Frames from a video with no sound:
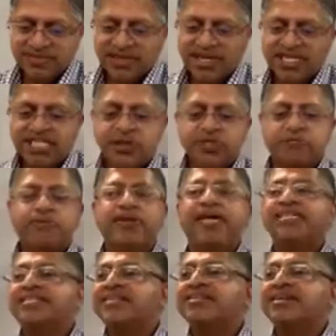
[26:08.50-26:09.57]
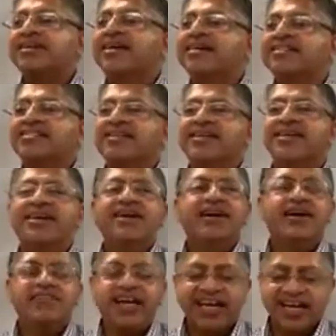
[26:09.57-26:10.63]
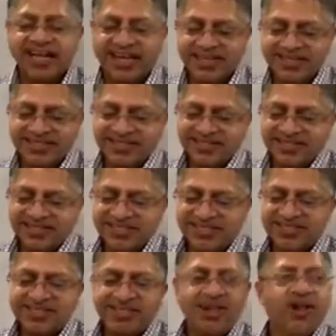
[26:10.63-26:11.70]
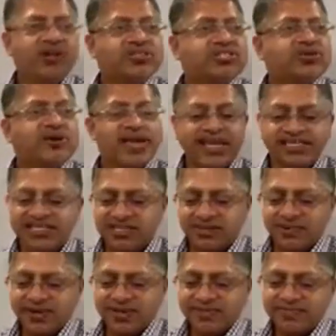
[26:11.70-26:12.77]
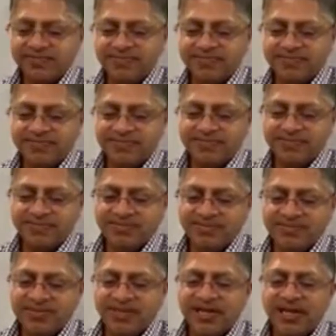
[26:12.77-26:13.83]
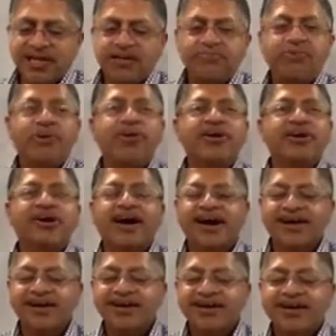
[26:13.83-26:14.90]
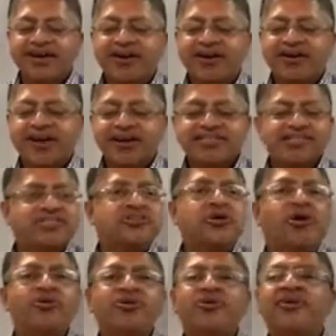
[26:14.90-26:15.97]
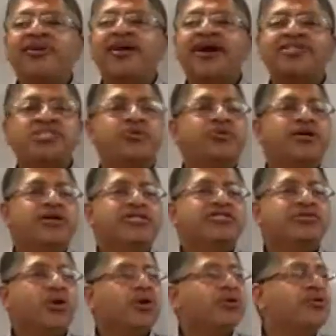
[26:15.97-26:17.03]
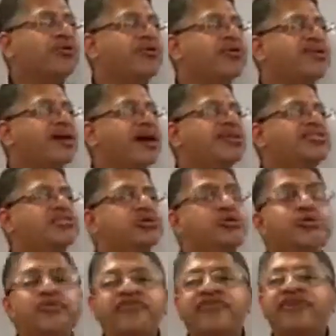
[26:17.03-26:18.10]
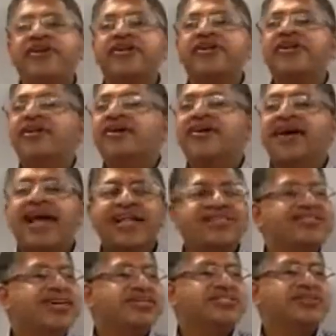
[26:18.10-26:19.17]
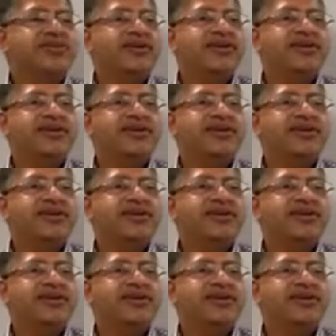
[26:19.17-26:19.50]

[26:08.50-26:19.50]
She was placed into the custody of Hegai, also against her will. Mordecai, her cousin, told her not to reveal her ancestry.